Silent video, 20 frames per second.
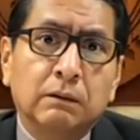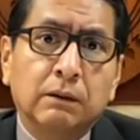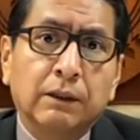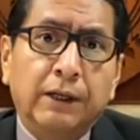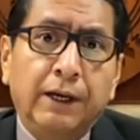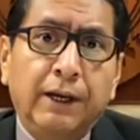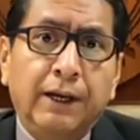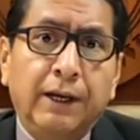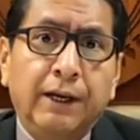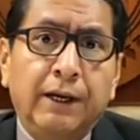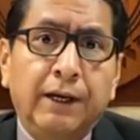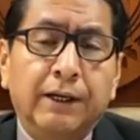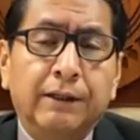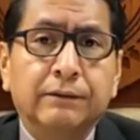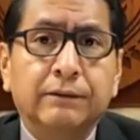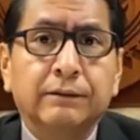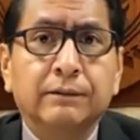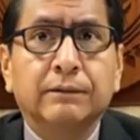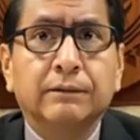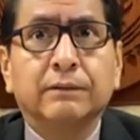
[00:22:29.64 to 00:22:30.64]

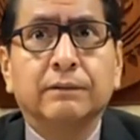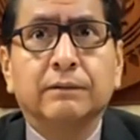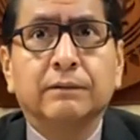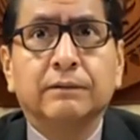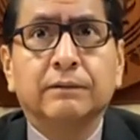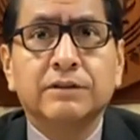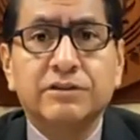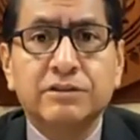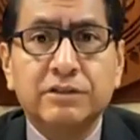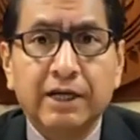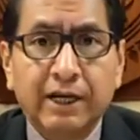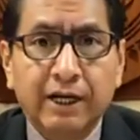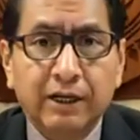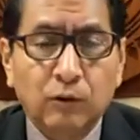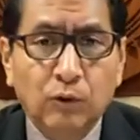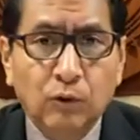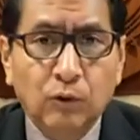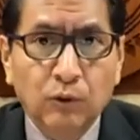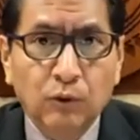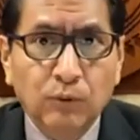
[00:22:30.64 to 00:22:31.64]
And the stay at
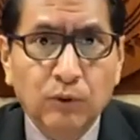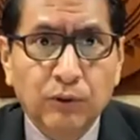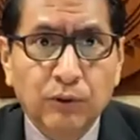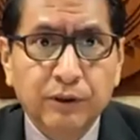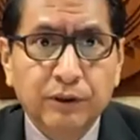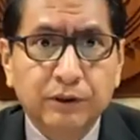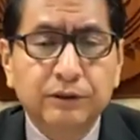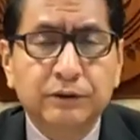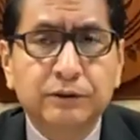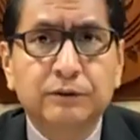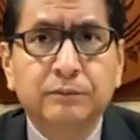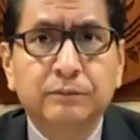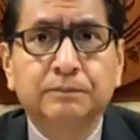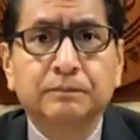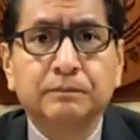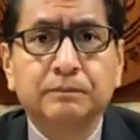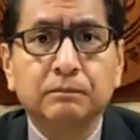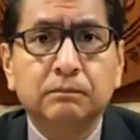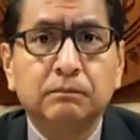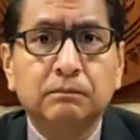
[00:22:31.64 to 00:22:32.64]
home orders.
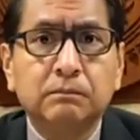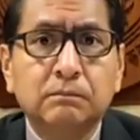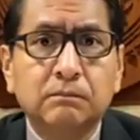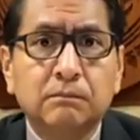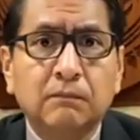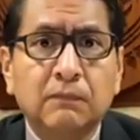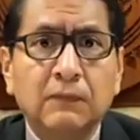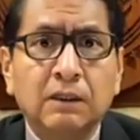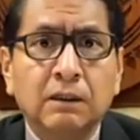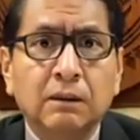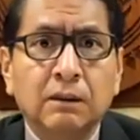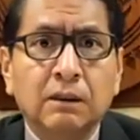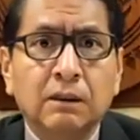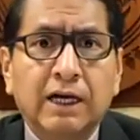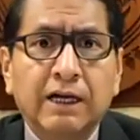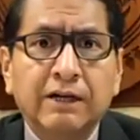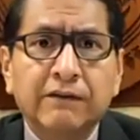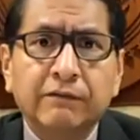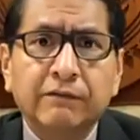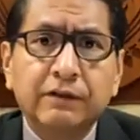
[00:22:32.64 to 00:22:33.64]

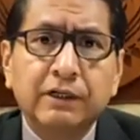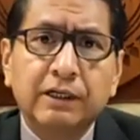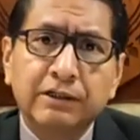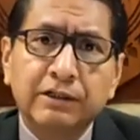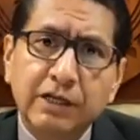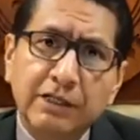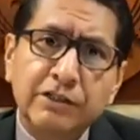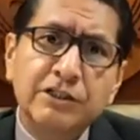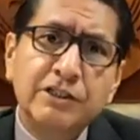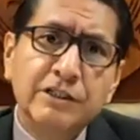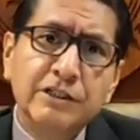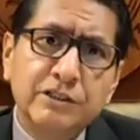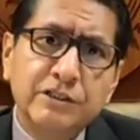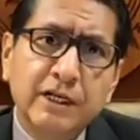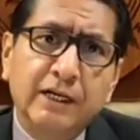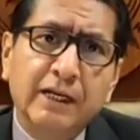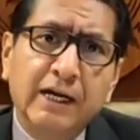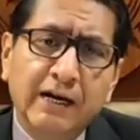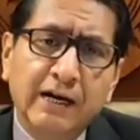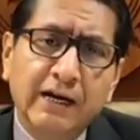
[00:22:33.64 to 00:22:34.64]
I, and, and she
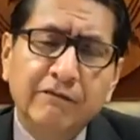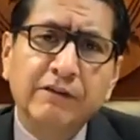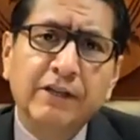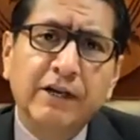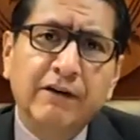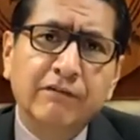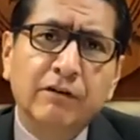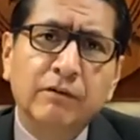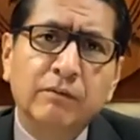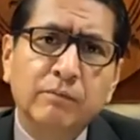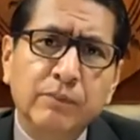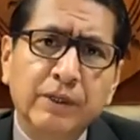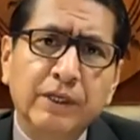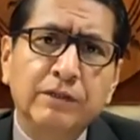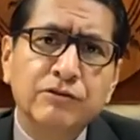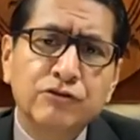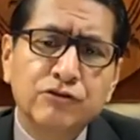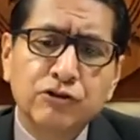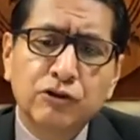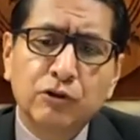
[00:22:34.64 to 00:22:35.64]
said, I've never
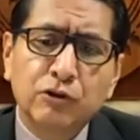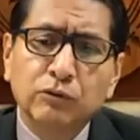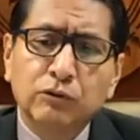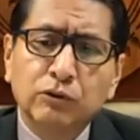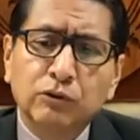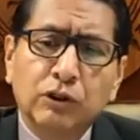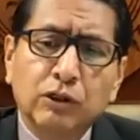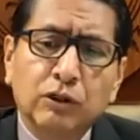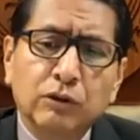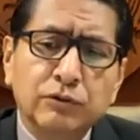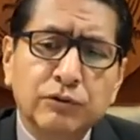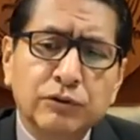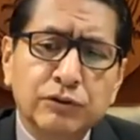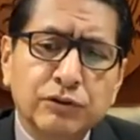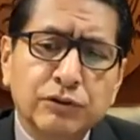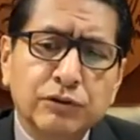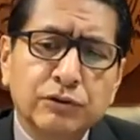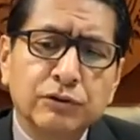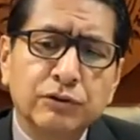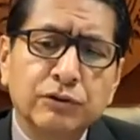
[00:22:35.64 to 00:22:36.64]
been so
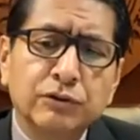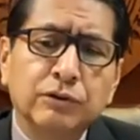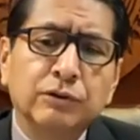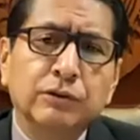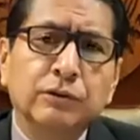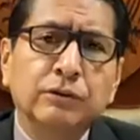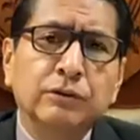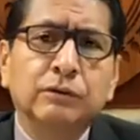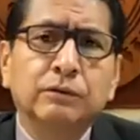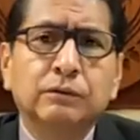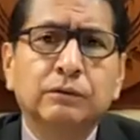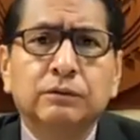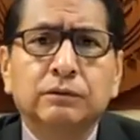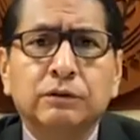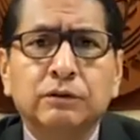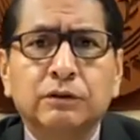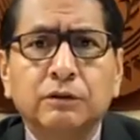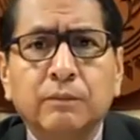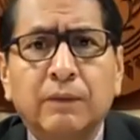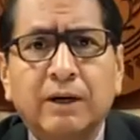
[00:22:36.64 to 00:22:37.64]
close
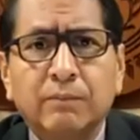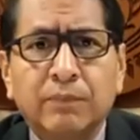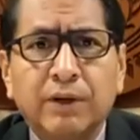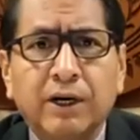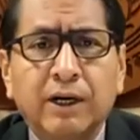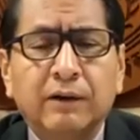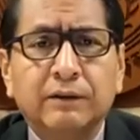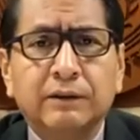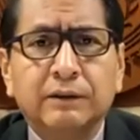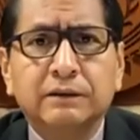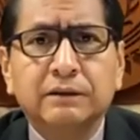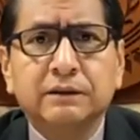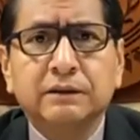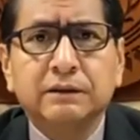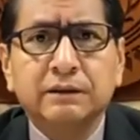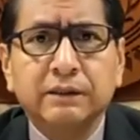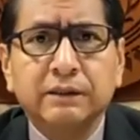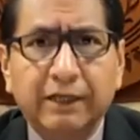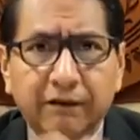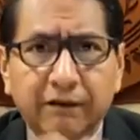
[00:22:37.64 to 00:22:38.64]
to my
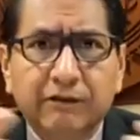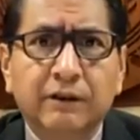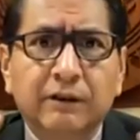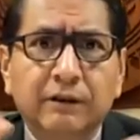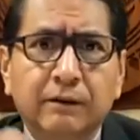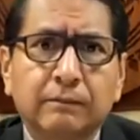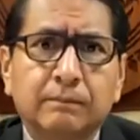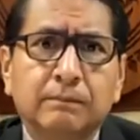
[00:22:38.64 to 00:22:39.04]
parents ever.